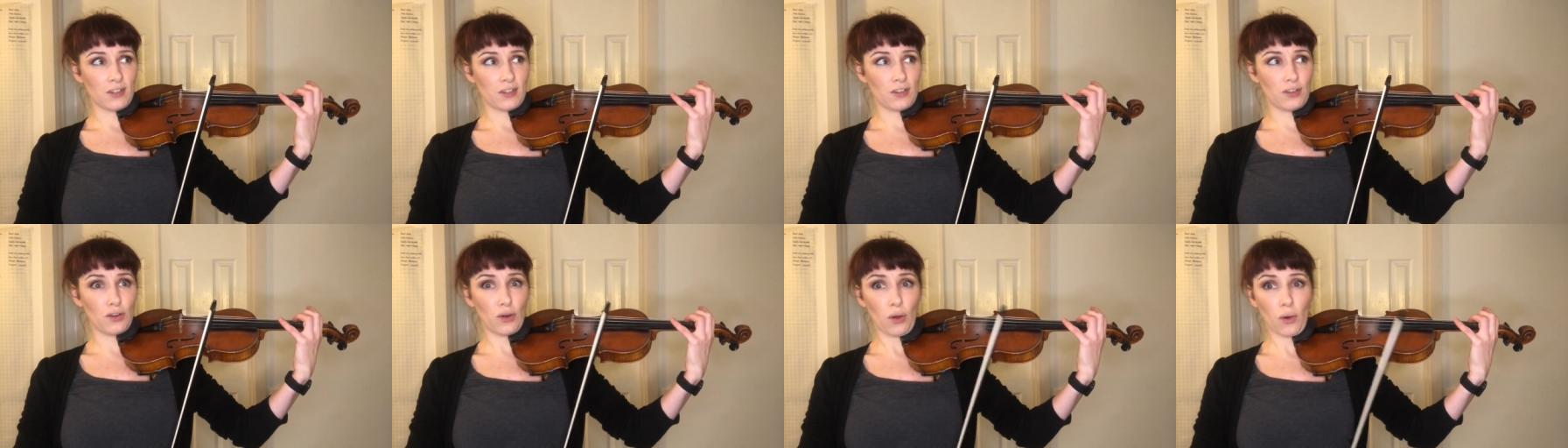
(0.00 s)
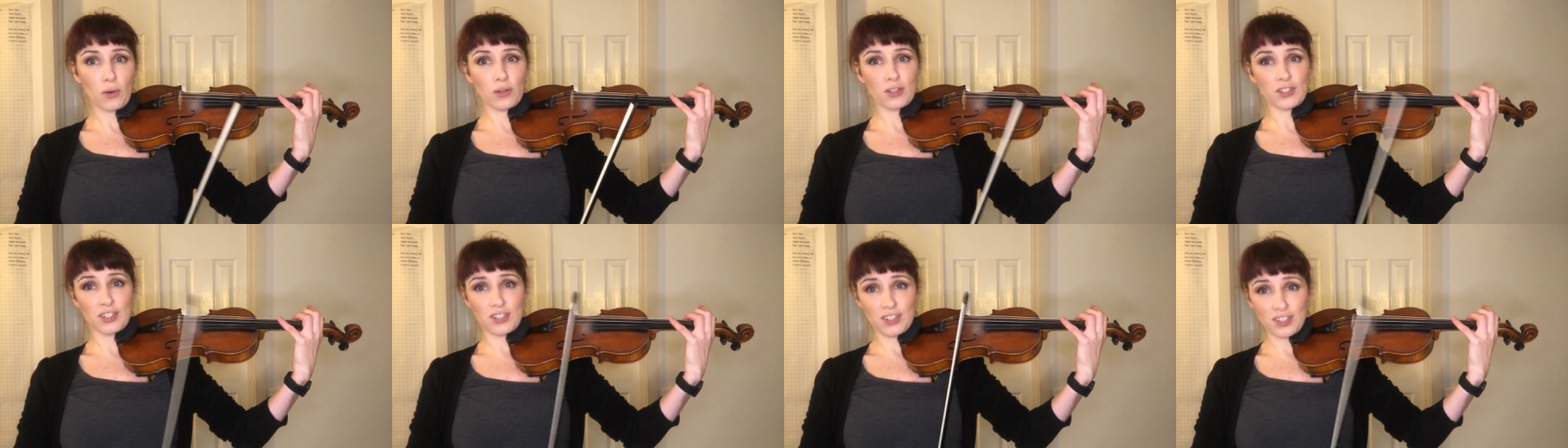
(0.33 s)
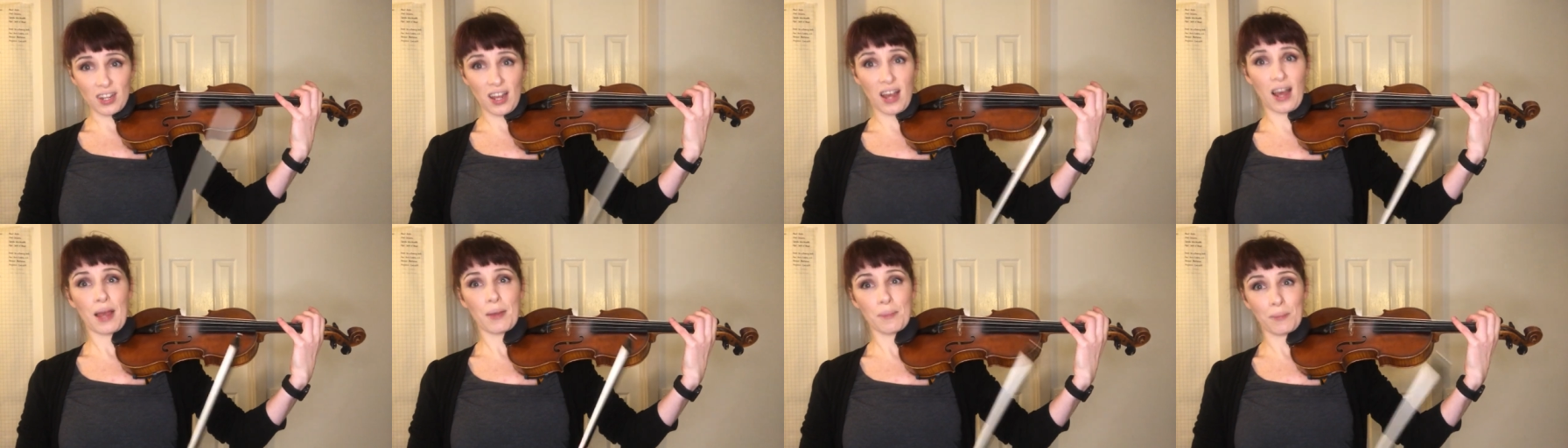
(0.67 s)
not
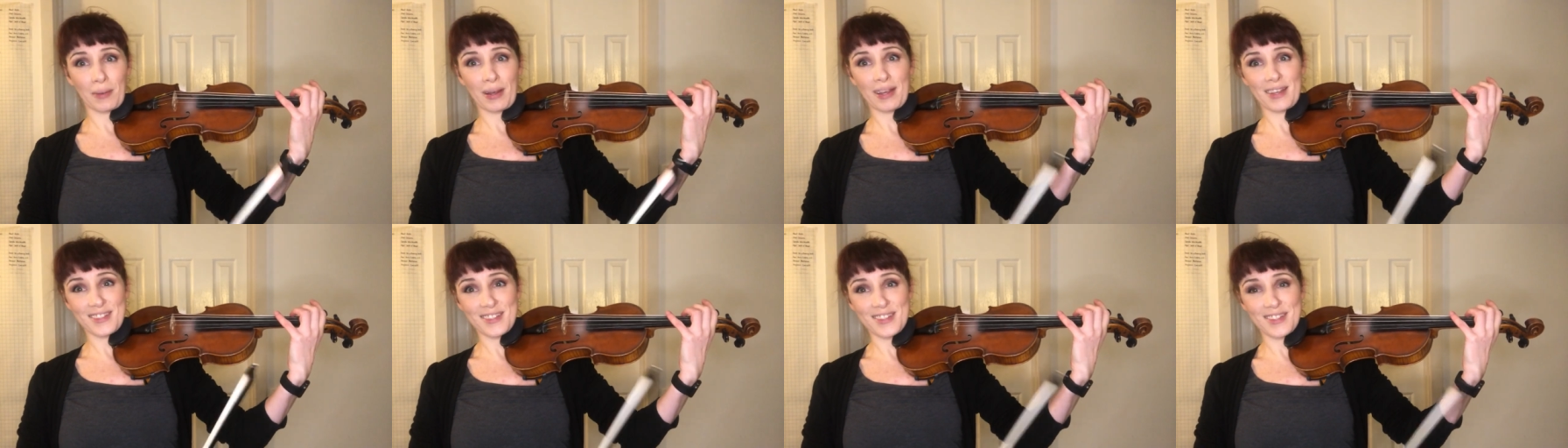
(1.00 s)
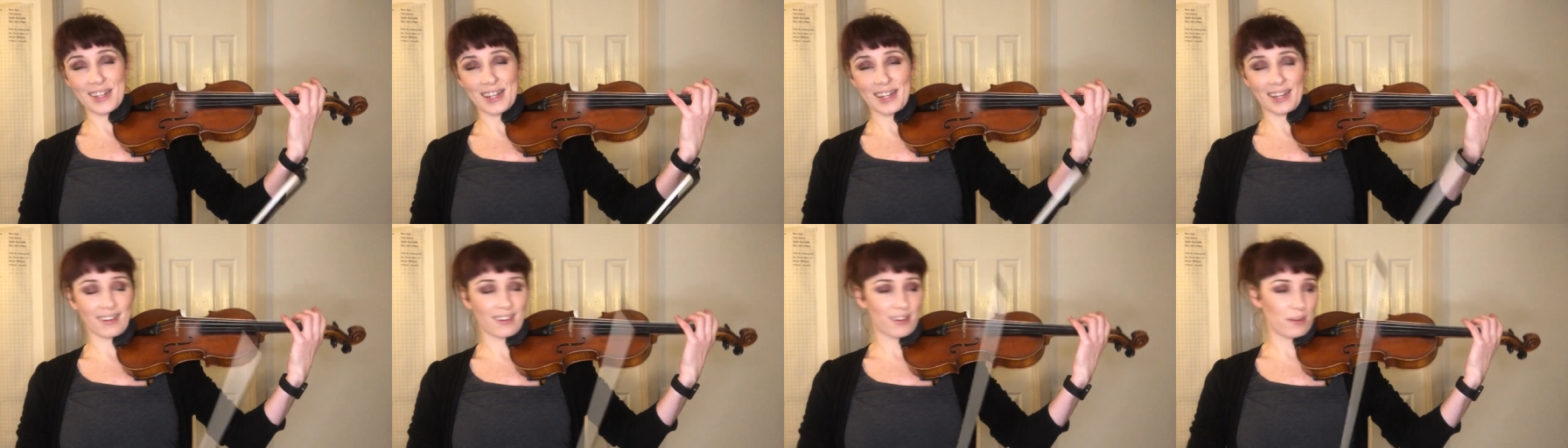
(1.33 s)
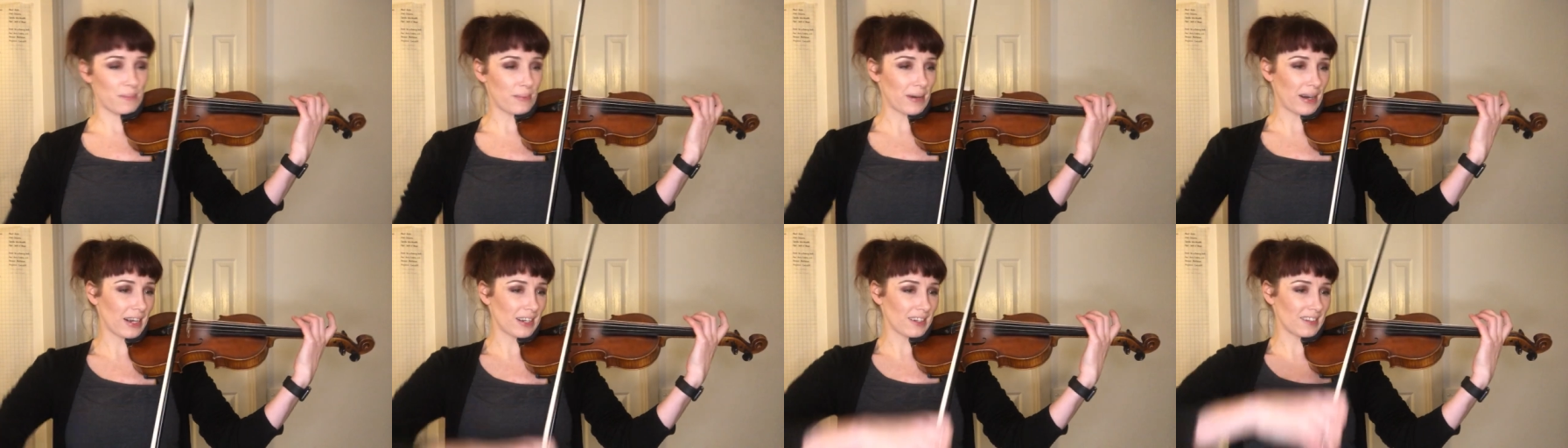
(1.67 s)
time-wasting
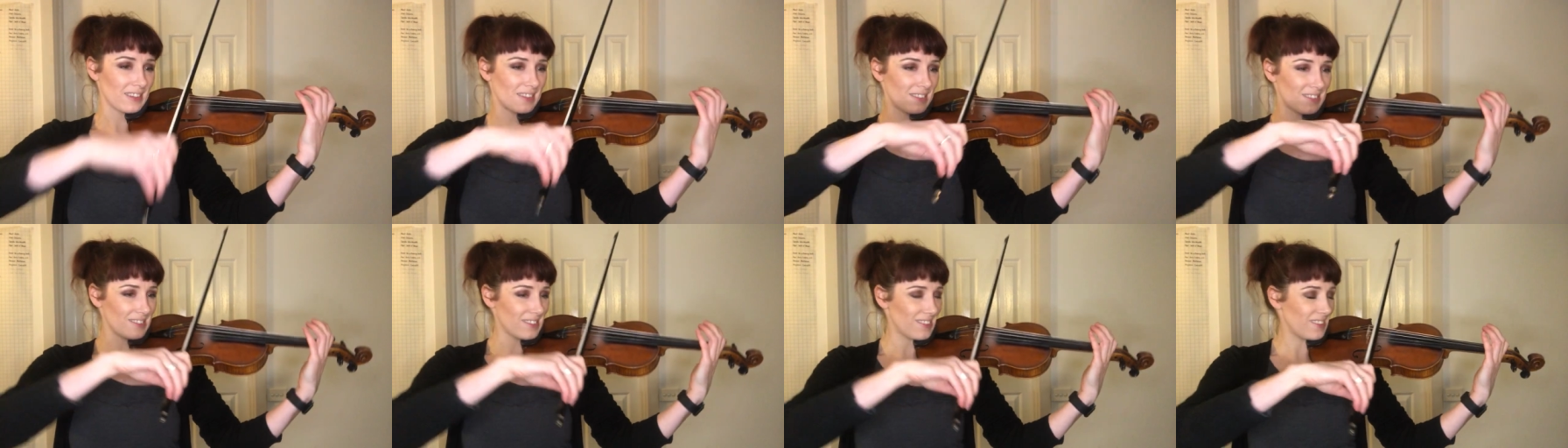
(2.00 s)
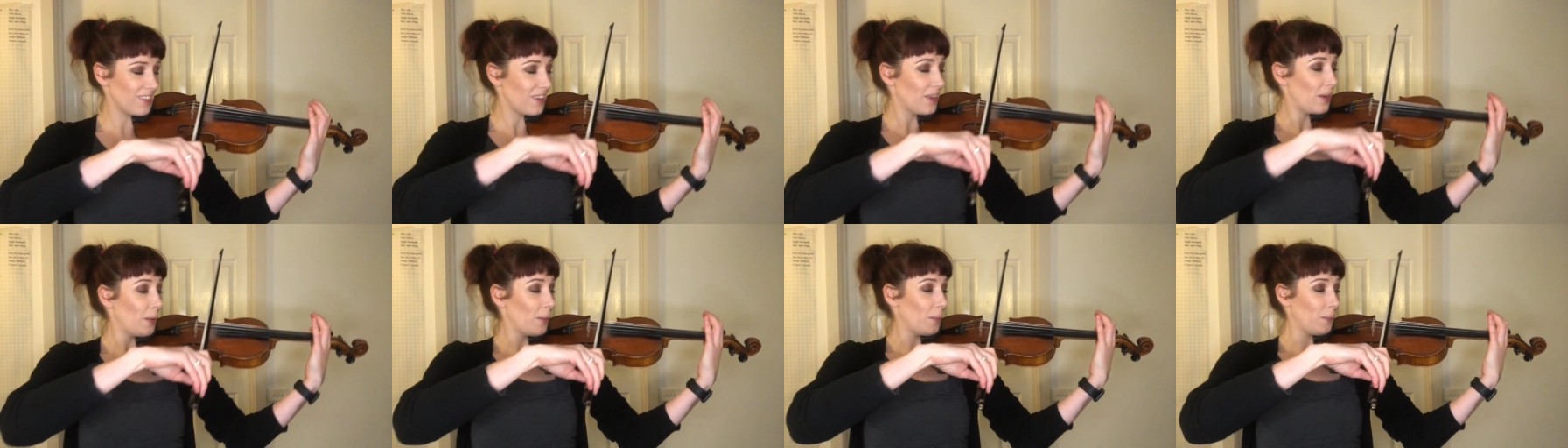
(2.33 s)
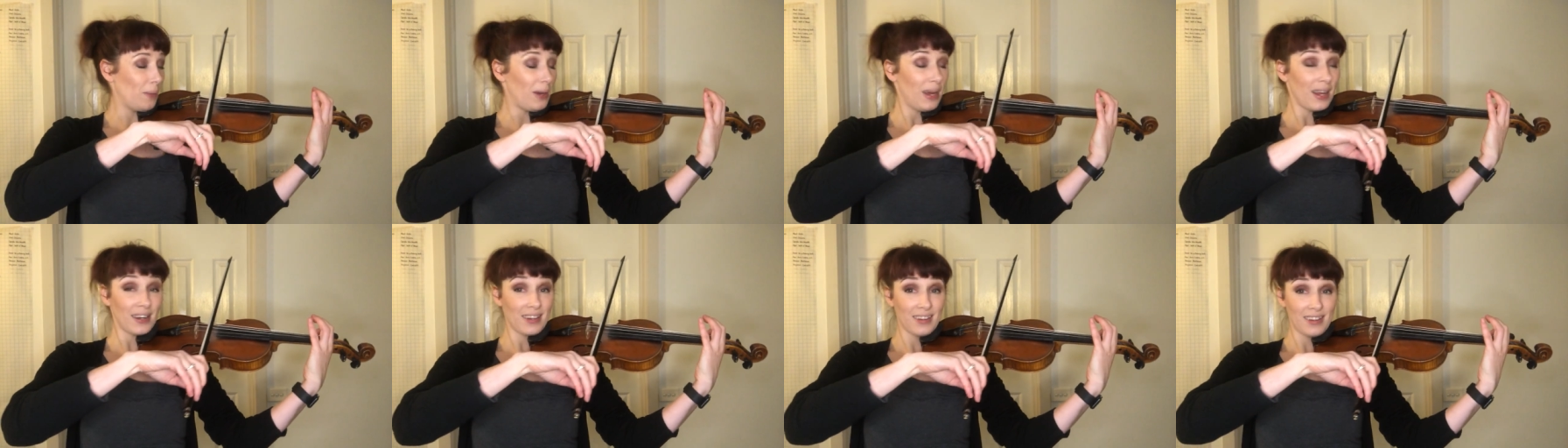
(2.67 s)
practice.
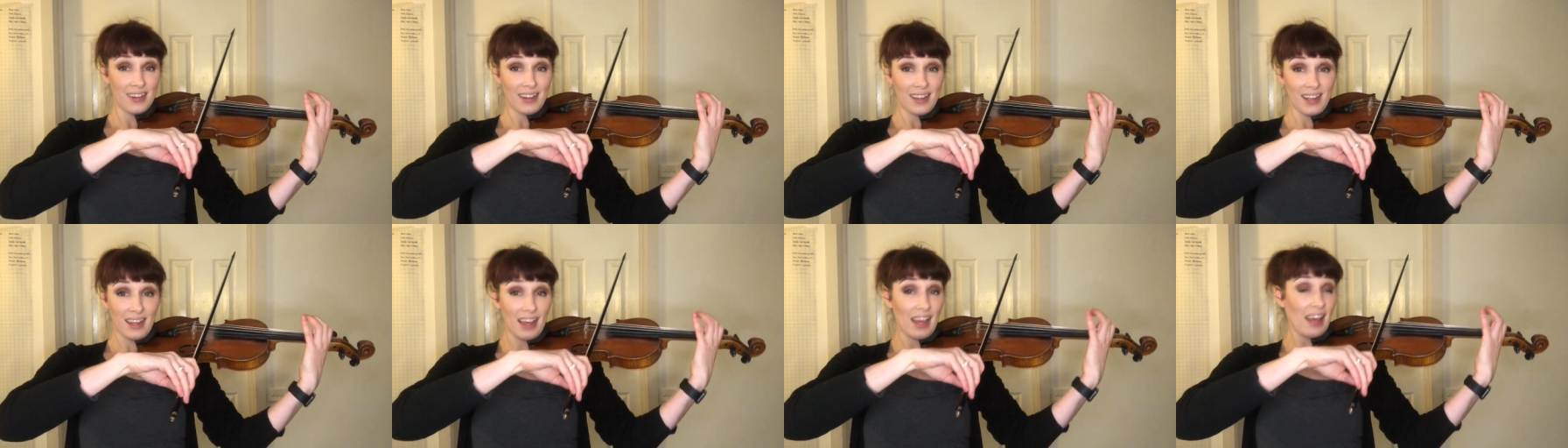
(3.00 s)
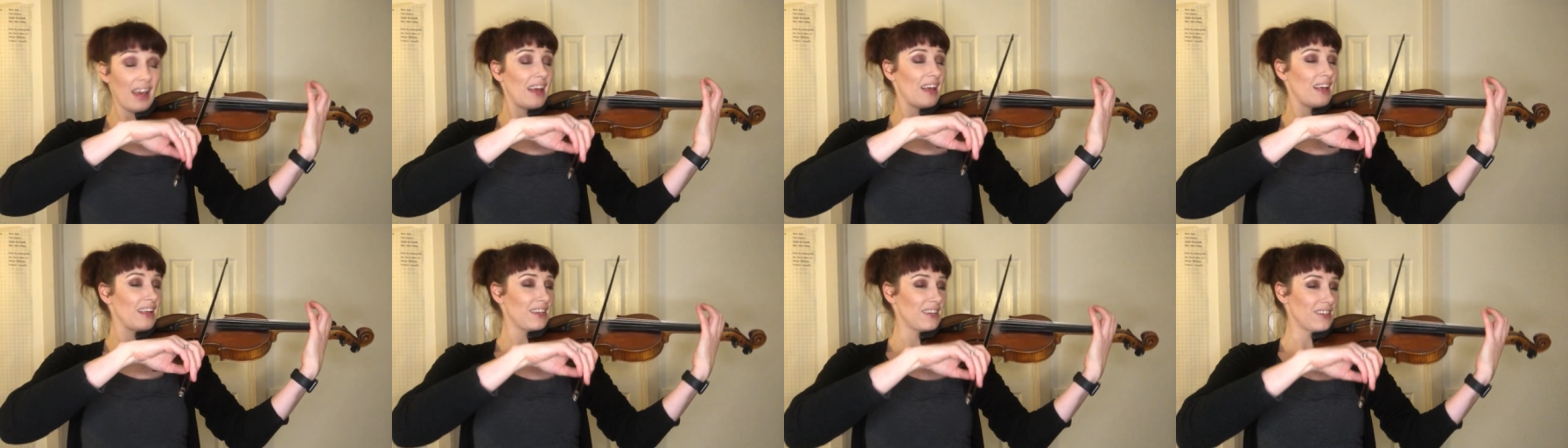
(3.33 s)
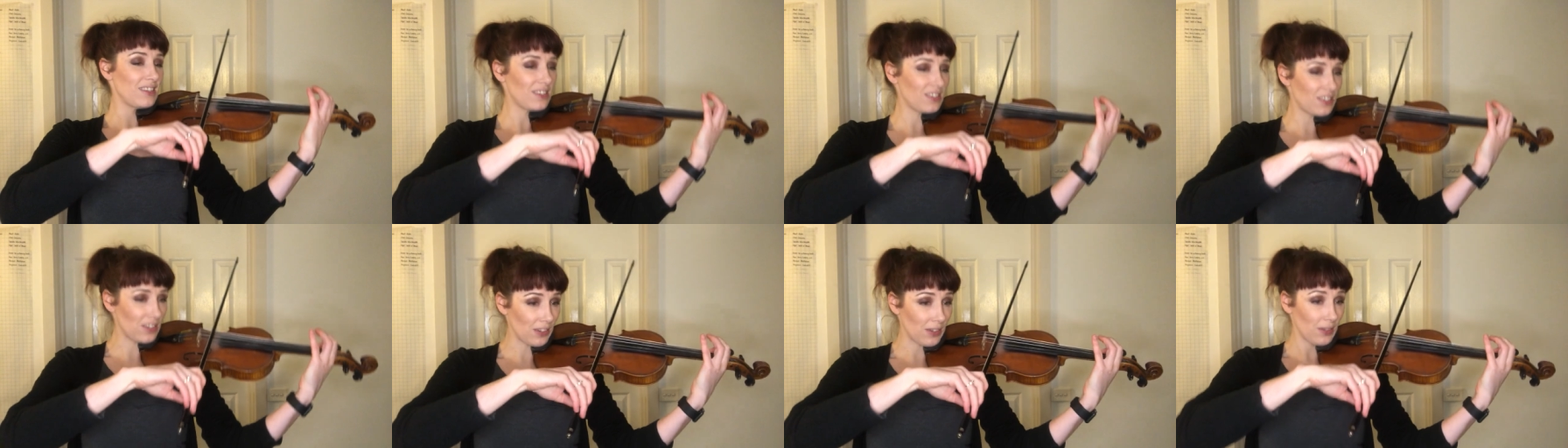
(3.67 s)
1
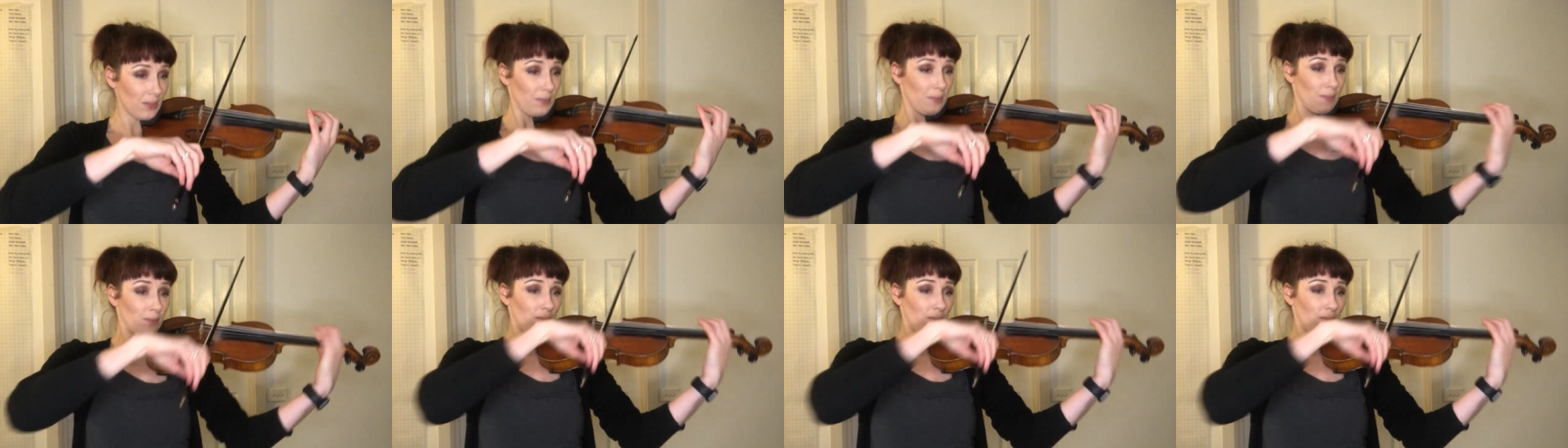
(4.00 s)
and 2.